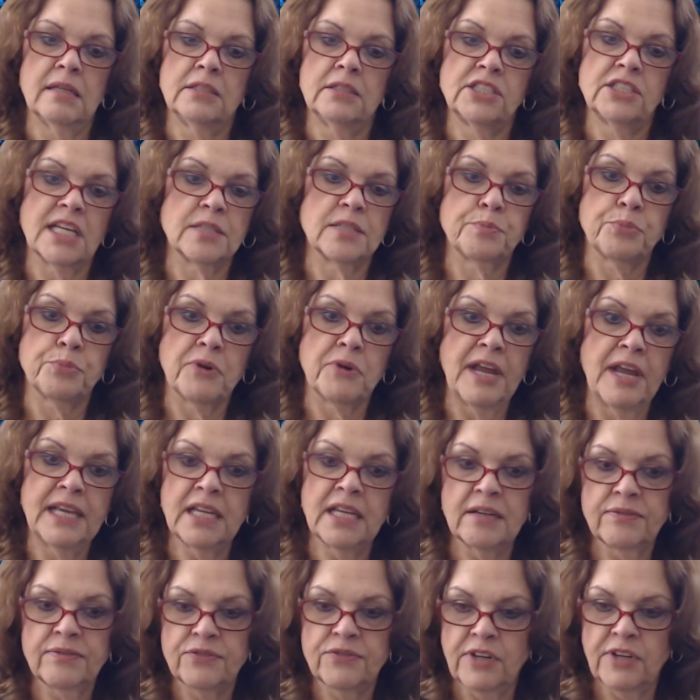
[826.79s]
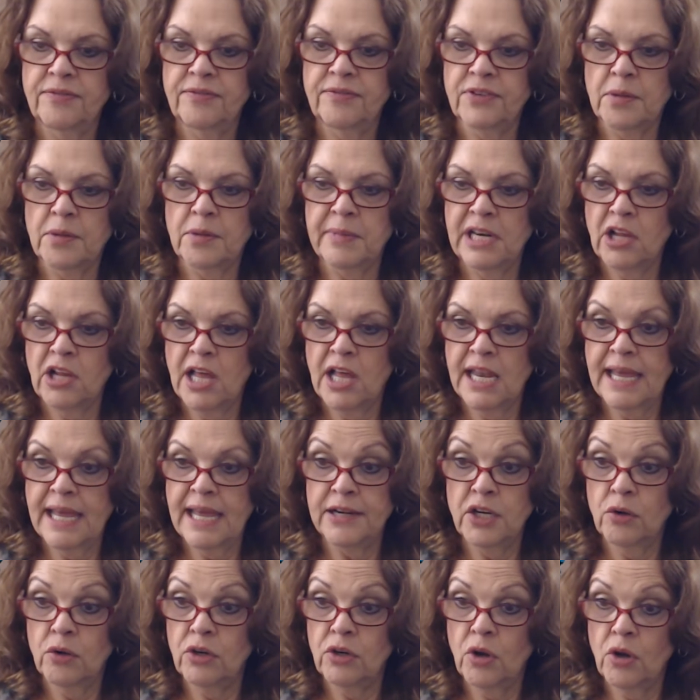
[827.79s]
Just breaking free from it all. I
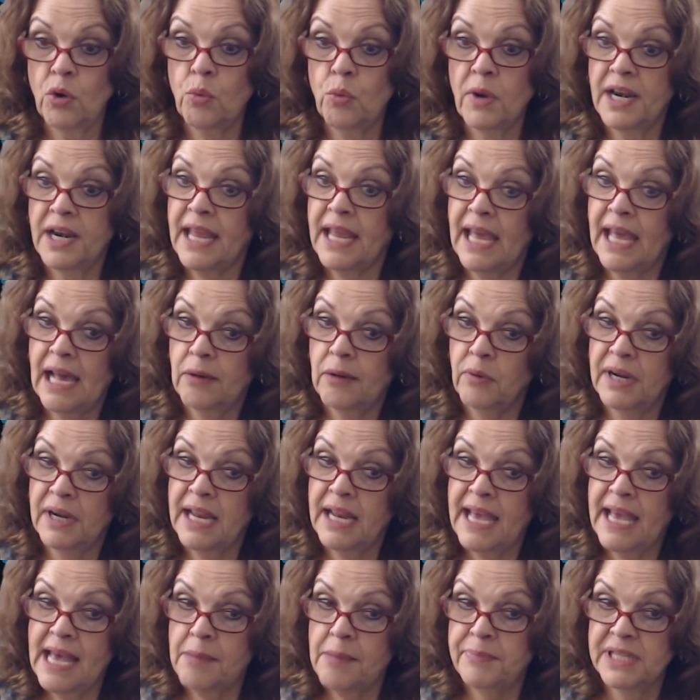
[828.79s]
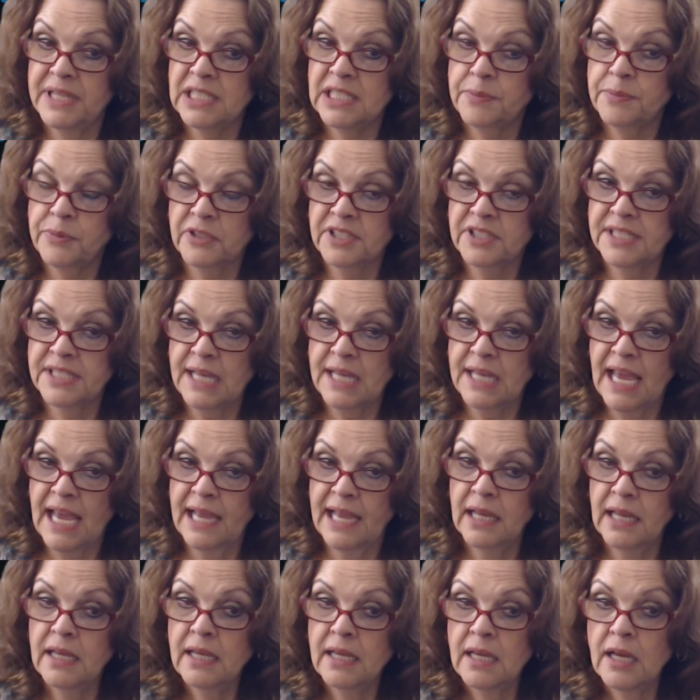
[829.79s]
don't know what ha- what happens per se
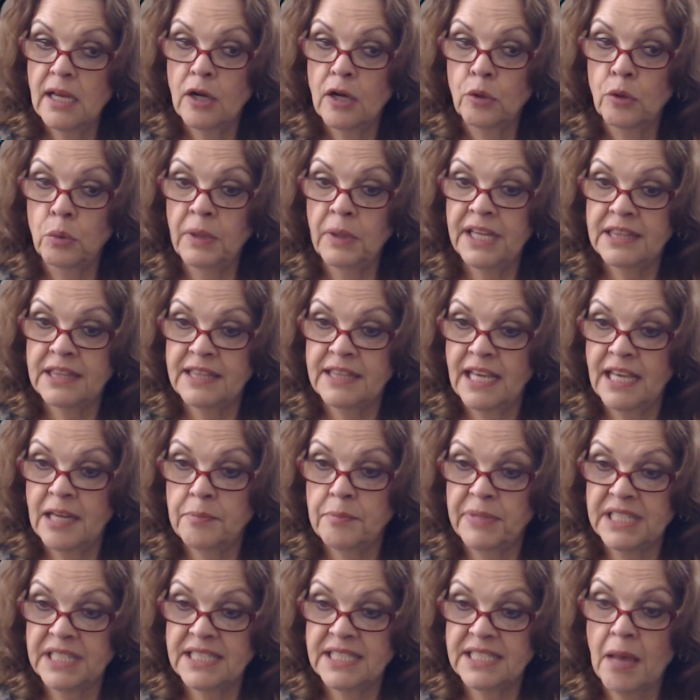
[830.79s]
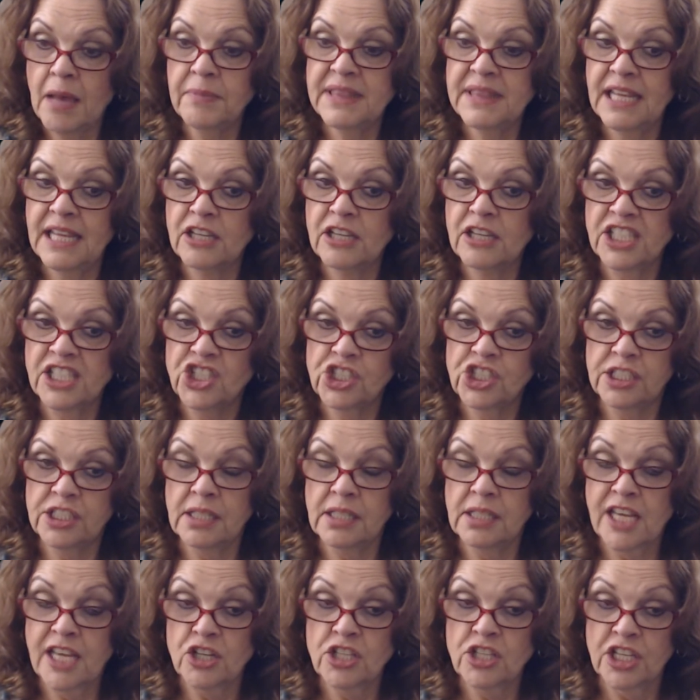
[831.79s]
with it, but some there's a sh-
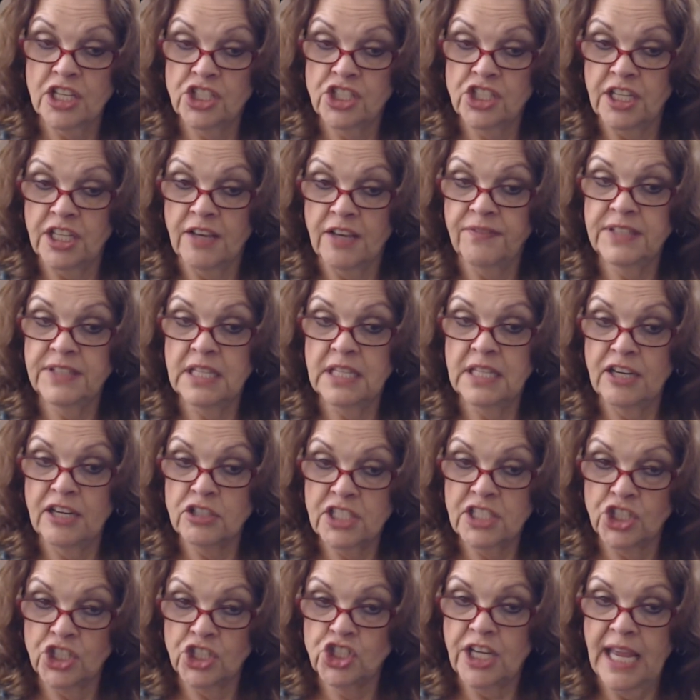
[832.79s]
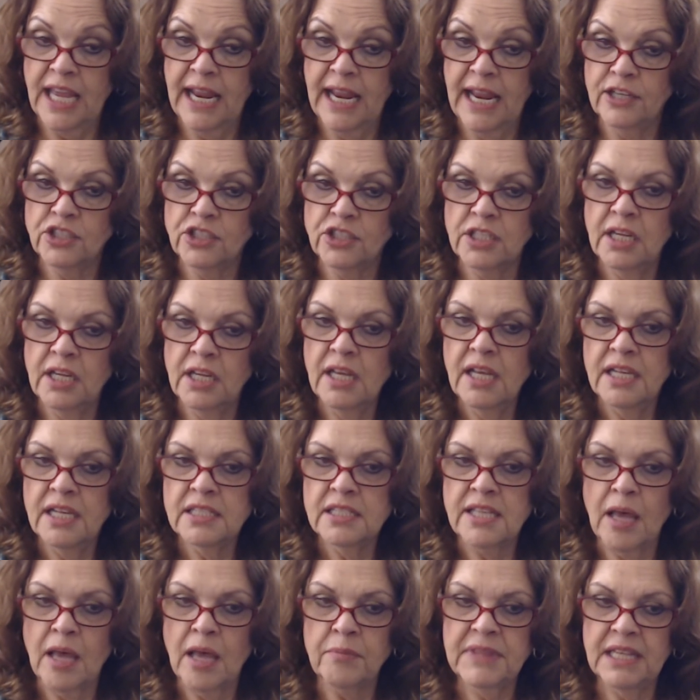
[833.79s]
there's a shift, there's a change,
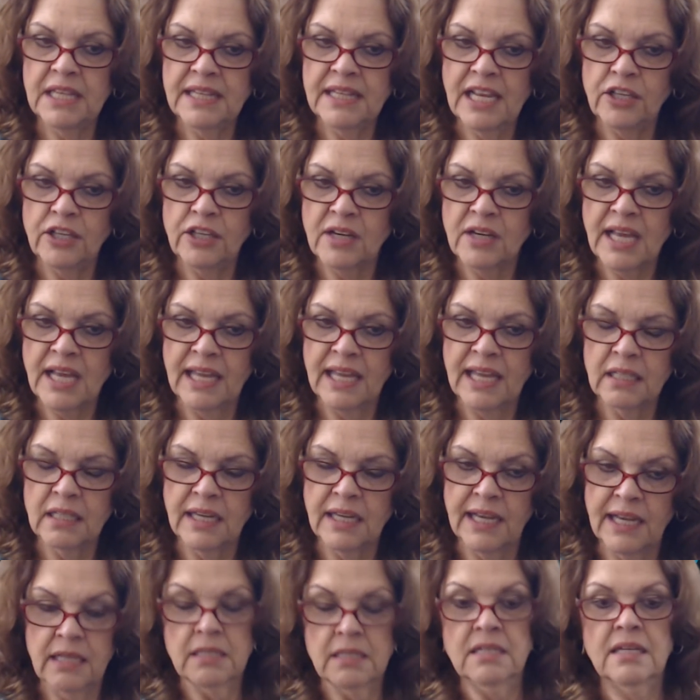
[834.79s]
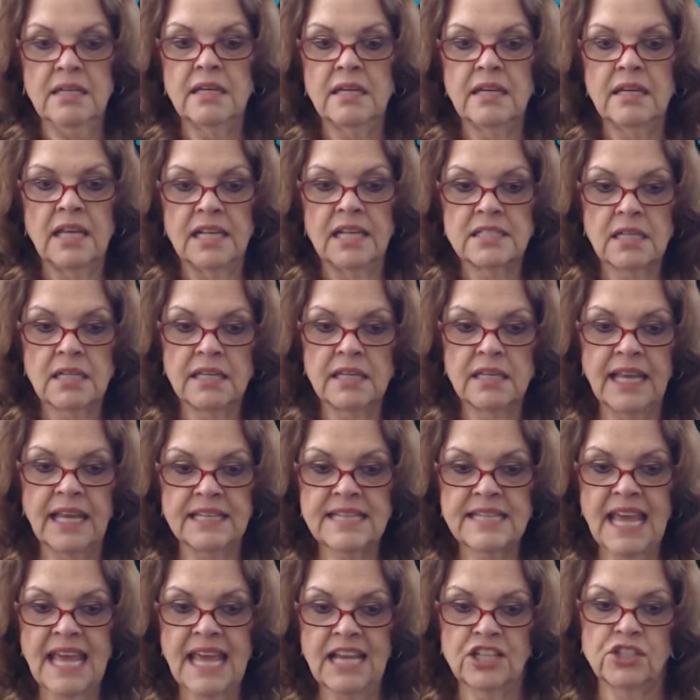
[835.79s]
something that you're kind of like, a, it
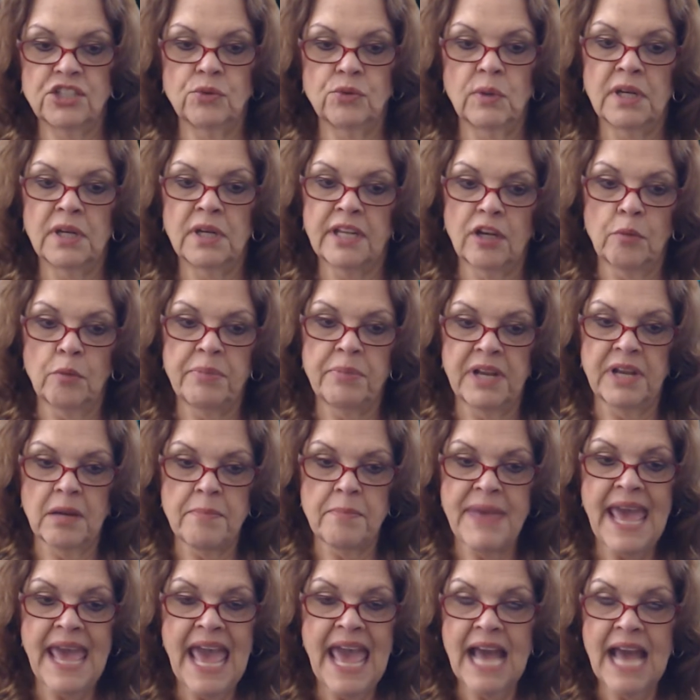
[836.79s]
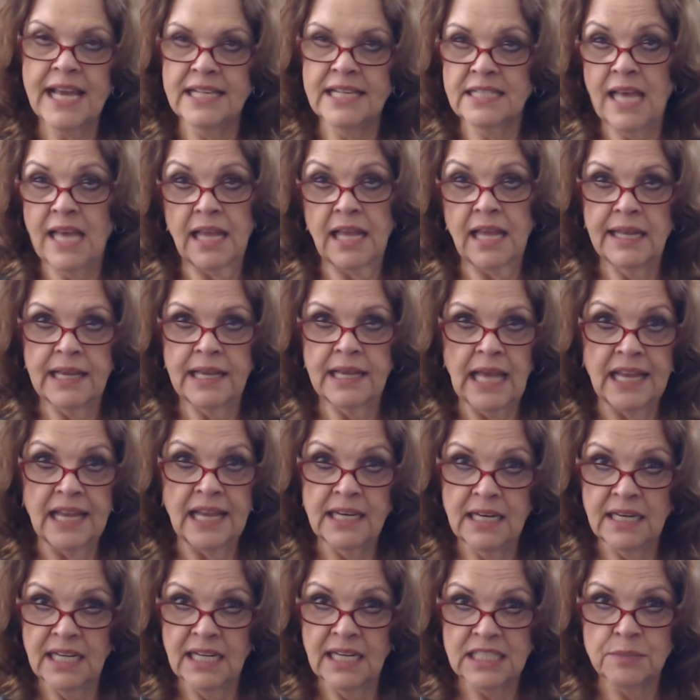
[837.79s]
takes you a little bit aback. It's kind of like I
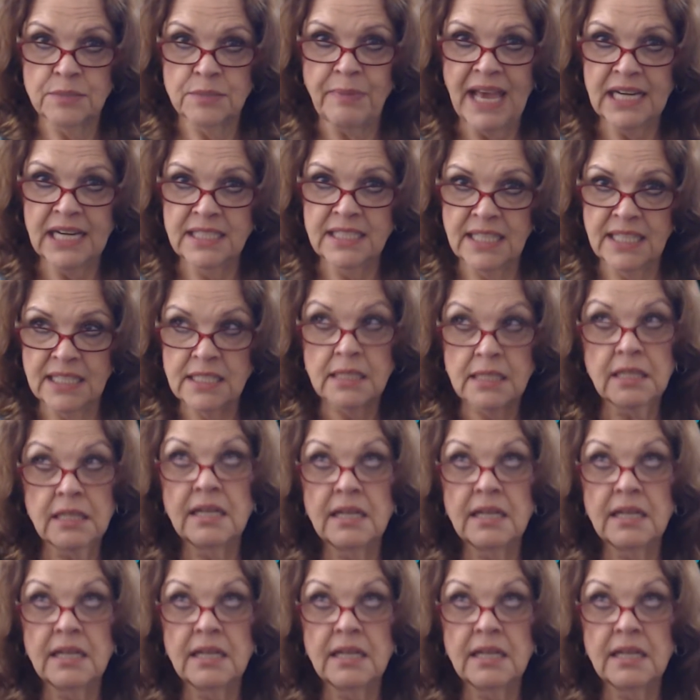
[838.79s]
didn't expect it.